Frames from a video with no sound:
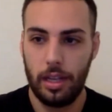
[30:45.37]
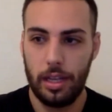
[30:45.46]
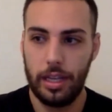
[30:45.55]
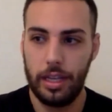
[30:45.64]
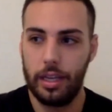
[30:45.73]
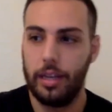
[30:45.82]

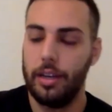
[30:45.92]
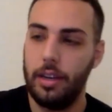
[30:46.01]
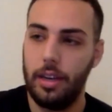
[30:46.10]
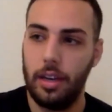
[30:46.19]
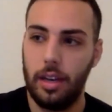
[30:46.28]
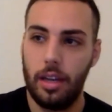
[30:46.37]
And
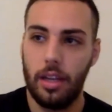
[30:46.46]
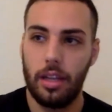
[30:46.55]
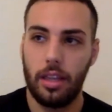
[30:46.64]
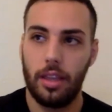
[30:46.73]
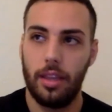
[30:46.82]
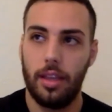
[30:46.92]

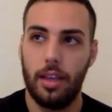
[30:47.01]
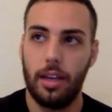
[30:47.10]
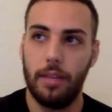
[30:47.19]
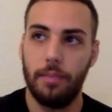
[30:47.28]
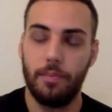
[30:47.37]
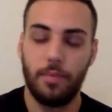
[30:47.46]

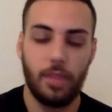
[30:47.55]
um,